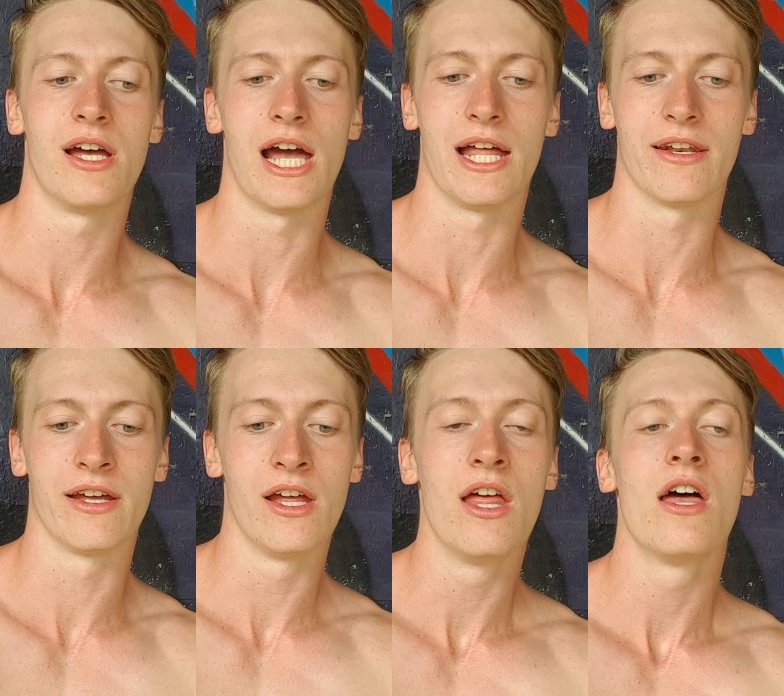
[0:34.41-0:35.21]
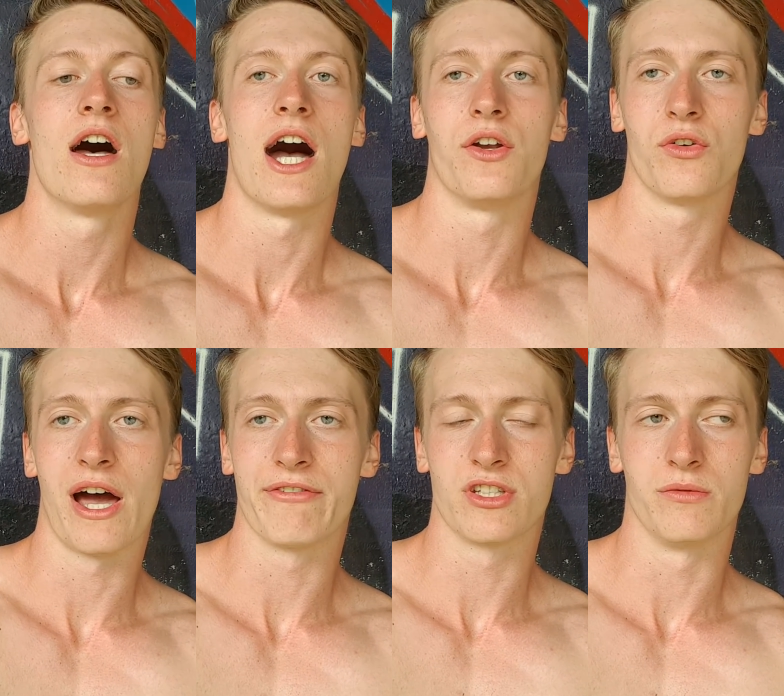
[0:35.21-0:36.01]
And I do
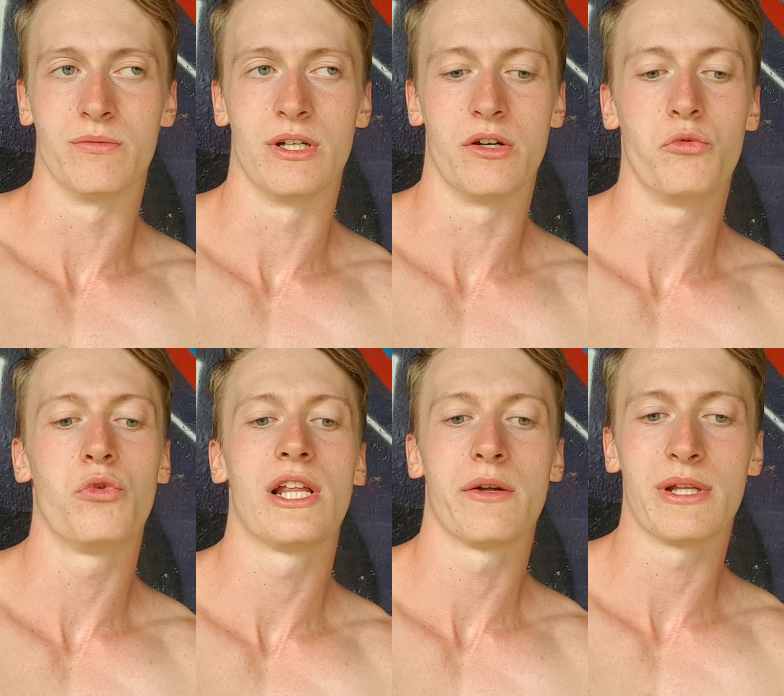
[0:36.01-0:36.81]
have some uh, really,